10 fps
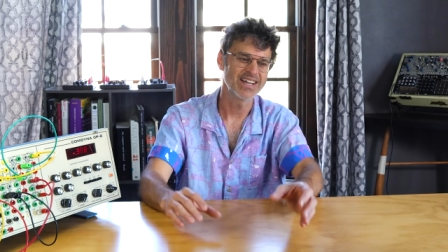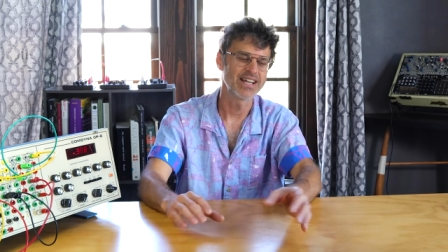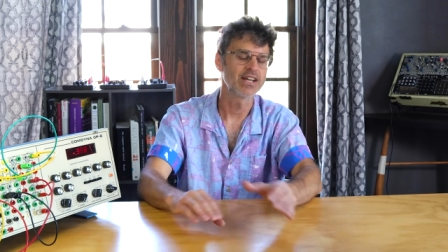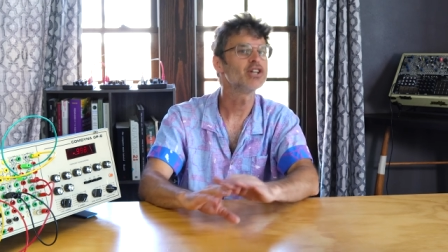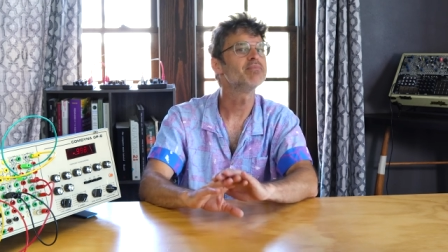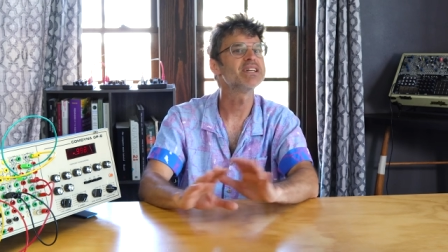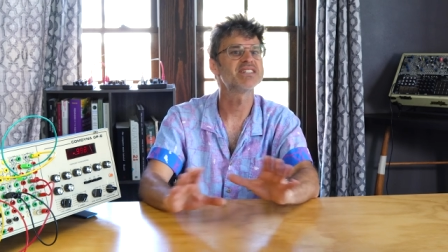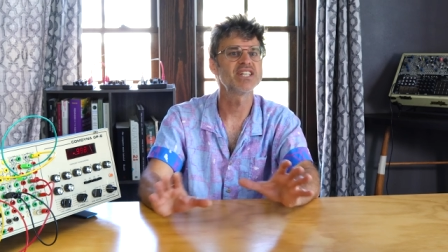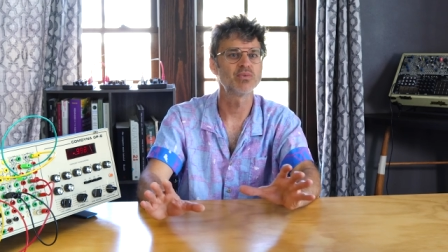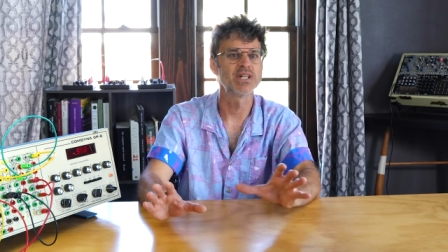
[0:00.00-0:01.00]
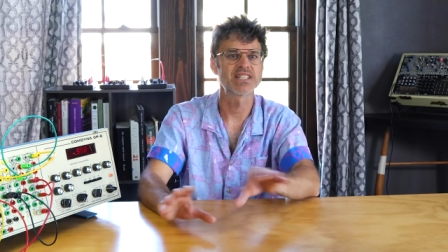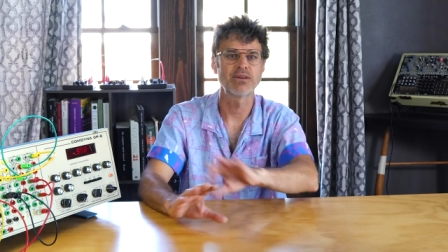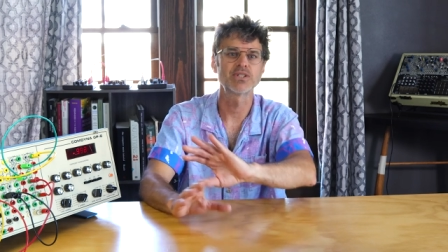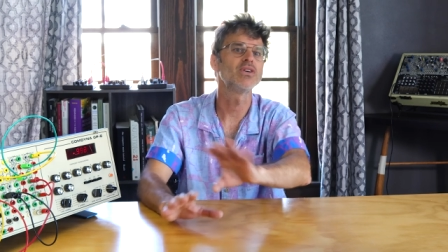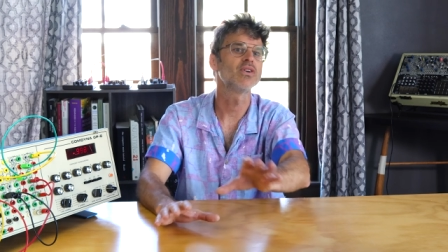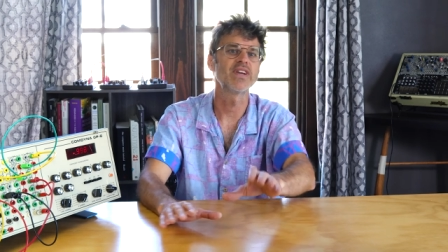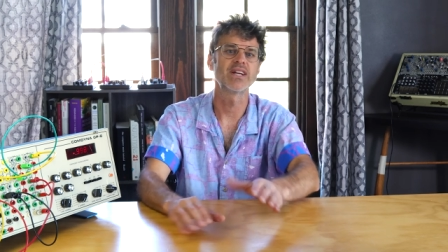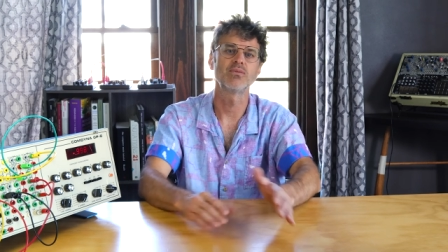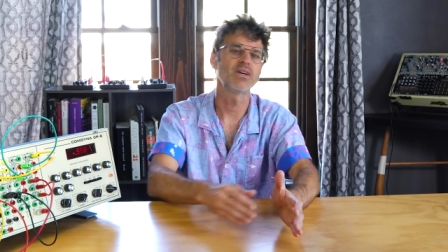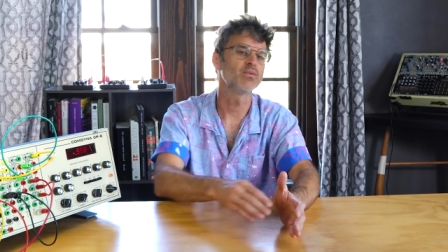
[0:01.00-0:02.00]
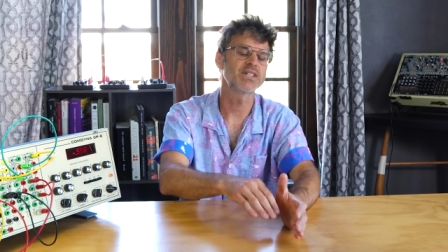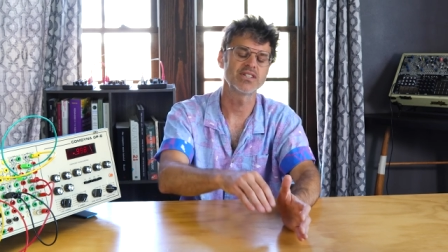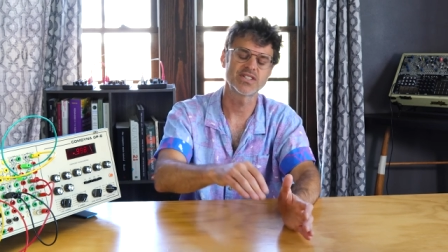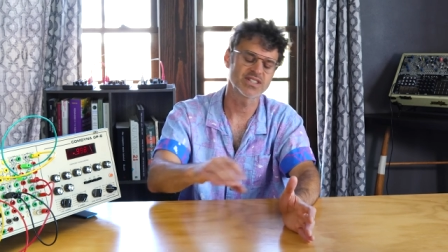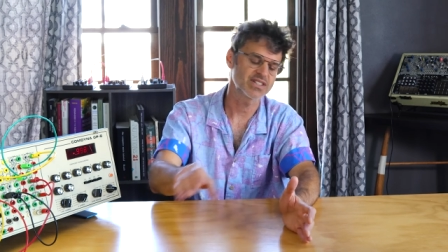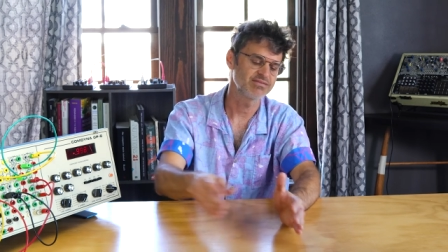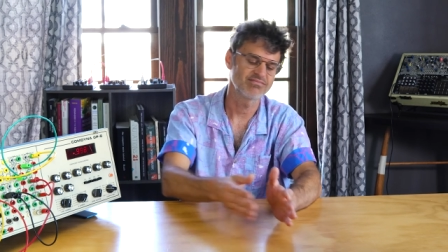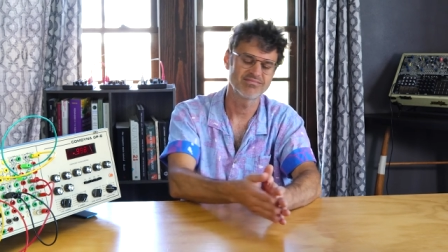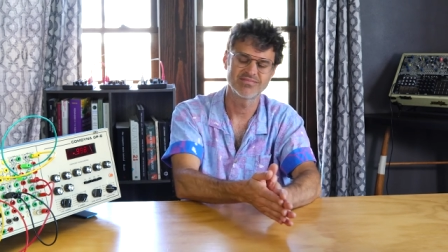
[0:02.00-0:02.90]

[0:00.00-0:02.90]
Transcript: And it couldn't be sequenced. That was the whole thing. It wasn't just